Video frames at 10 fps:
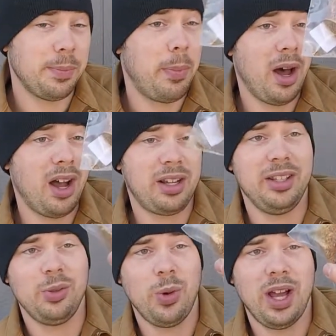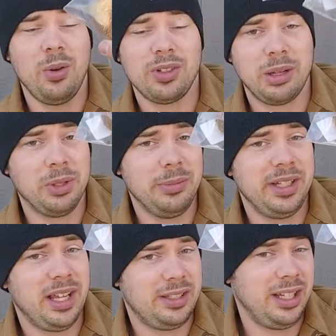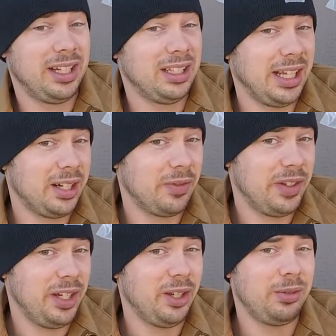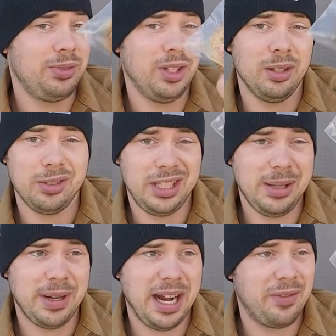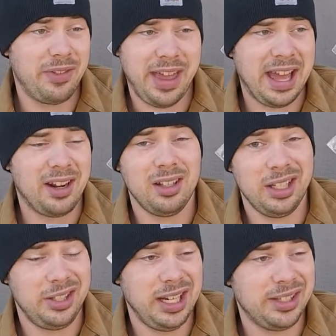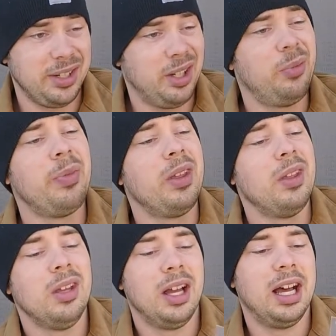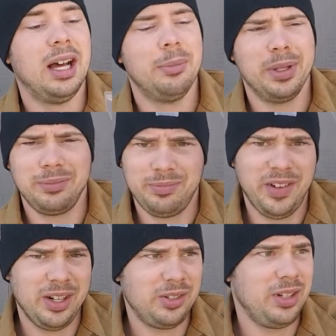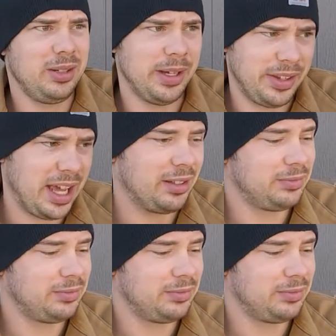puck as well, which I'm going to be testing in a later video, so just keep an eye out for that. I'll let you guys know, uh, but very intrigued about that.